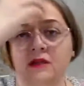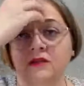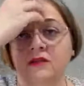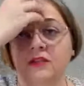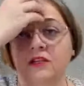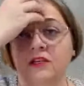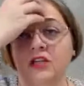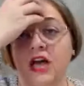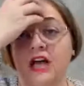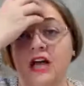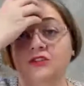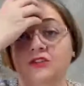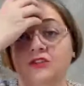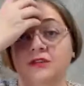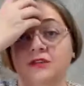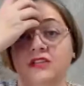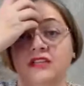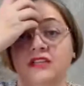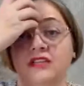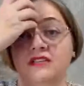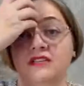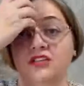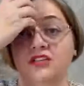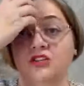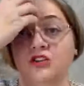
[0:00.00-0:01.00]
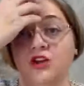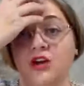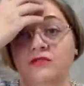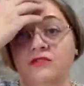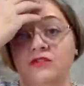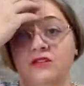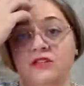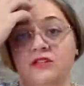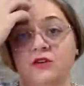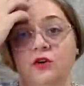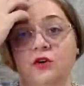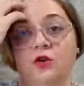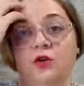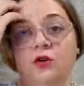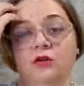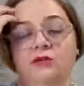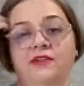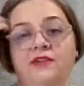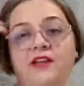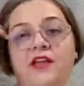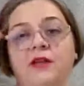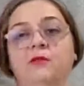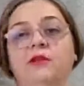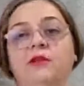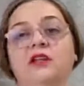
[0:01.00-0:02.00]
The lottery, does it covers the whole
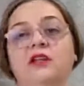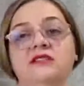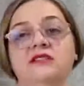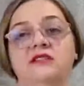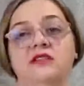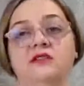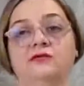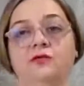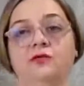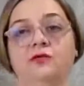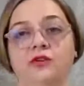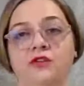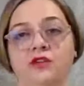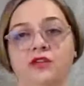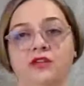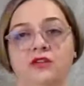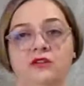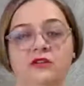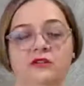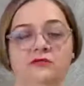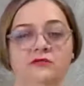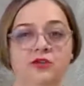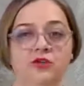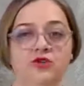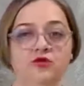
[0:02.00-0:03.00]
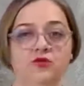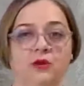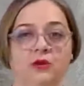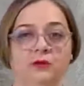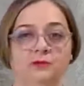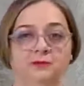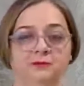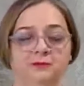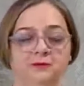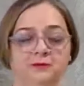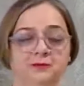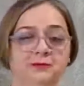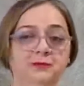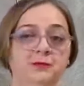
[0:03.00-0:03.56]
family? Is it for the individual?